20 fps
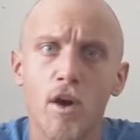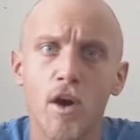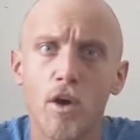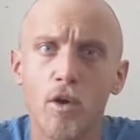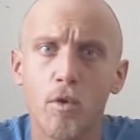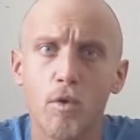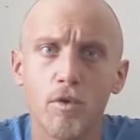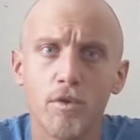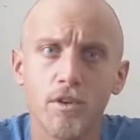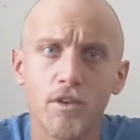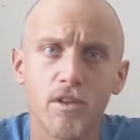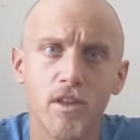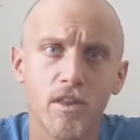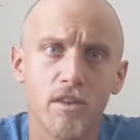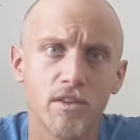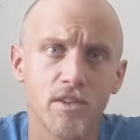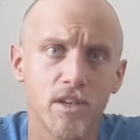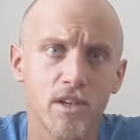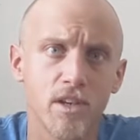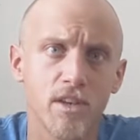According to
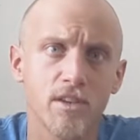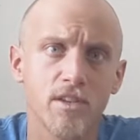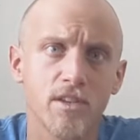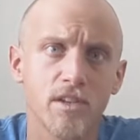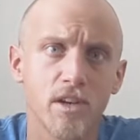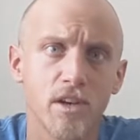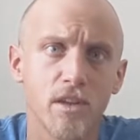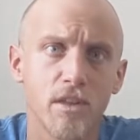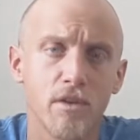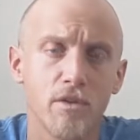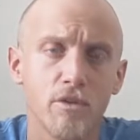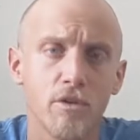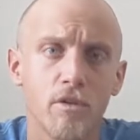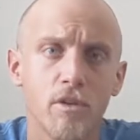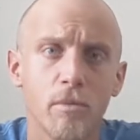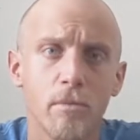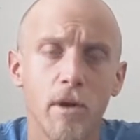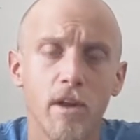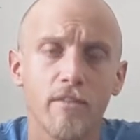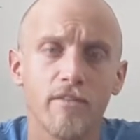the CDC, the
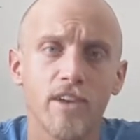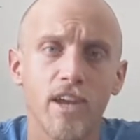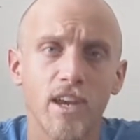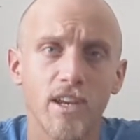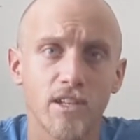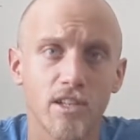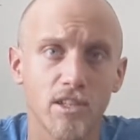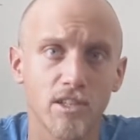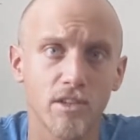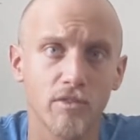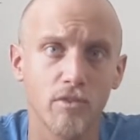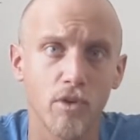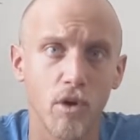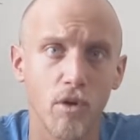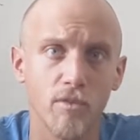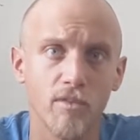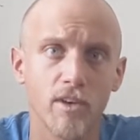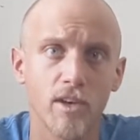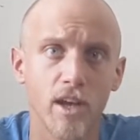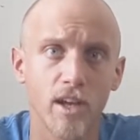total amount of cases of
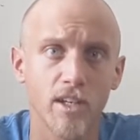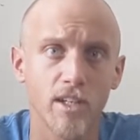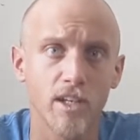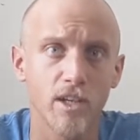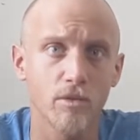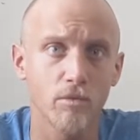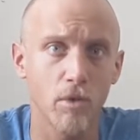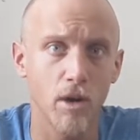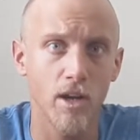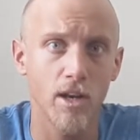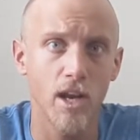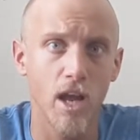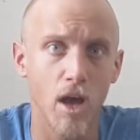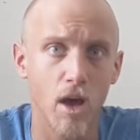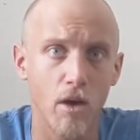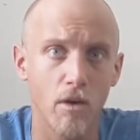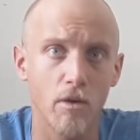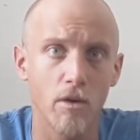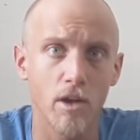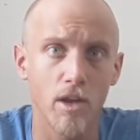COVID-19 right
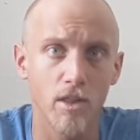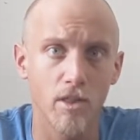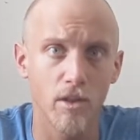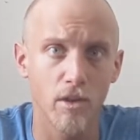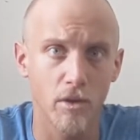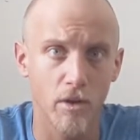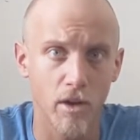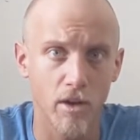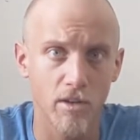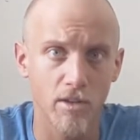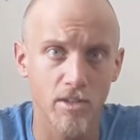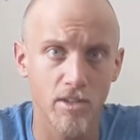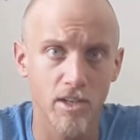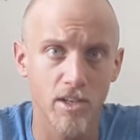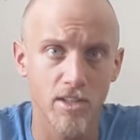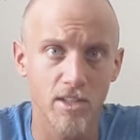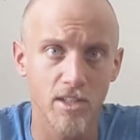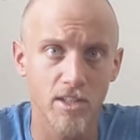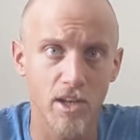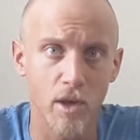now in the United
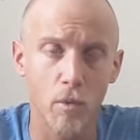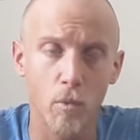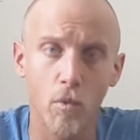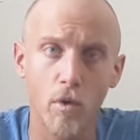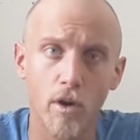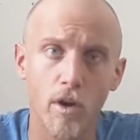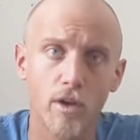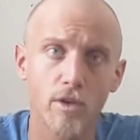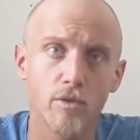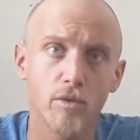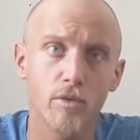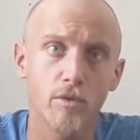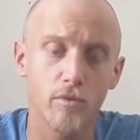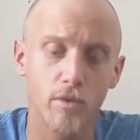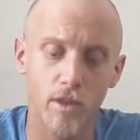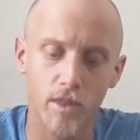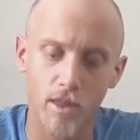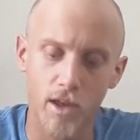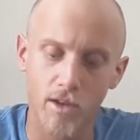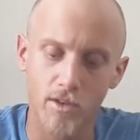States is at
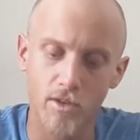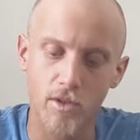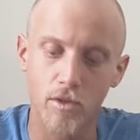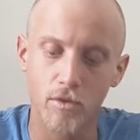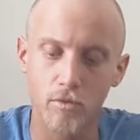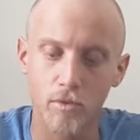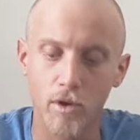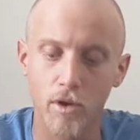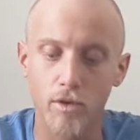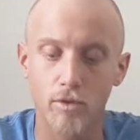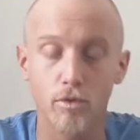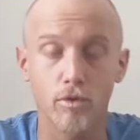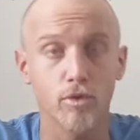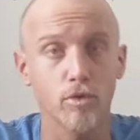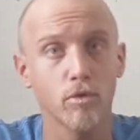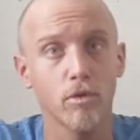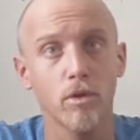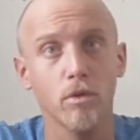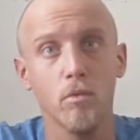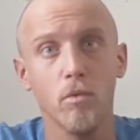
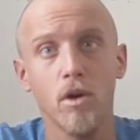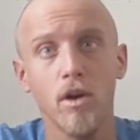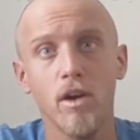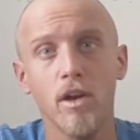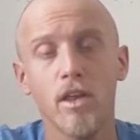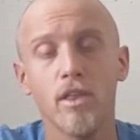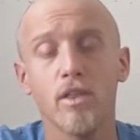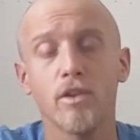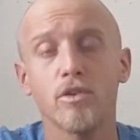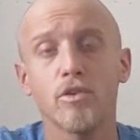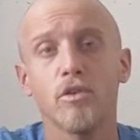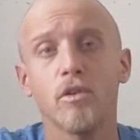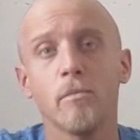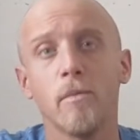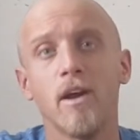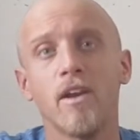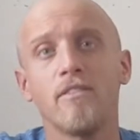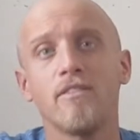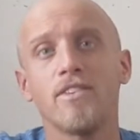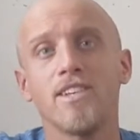103,321, and the total
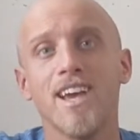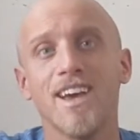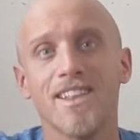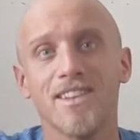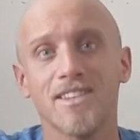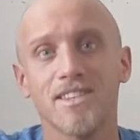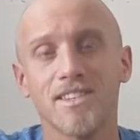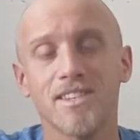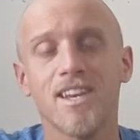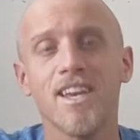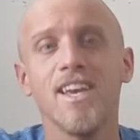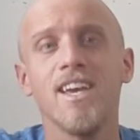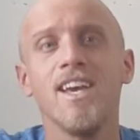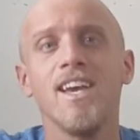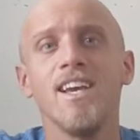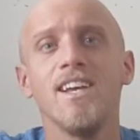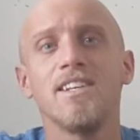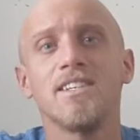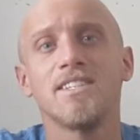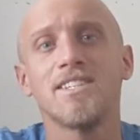amount of deaths
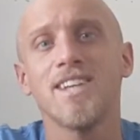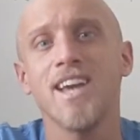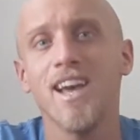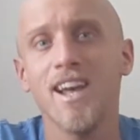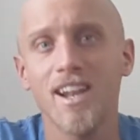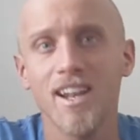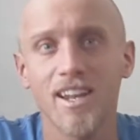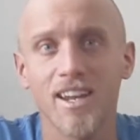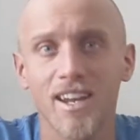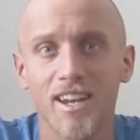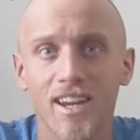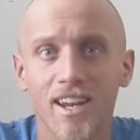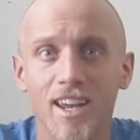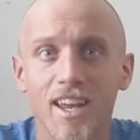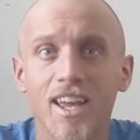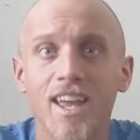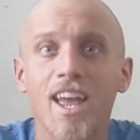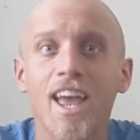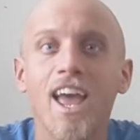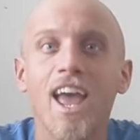is tallying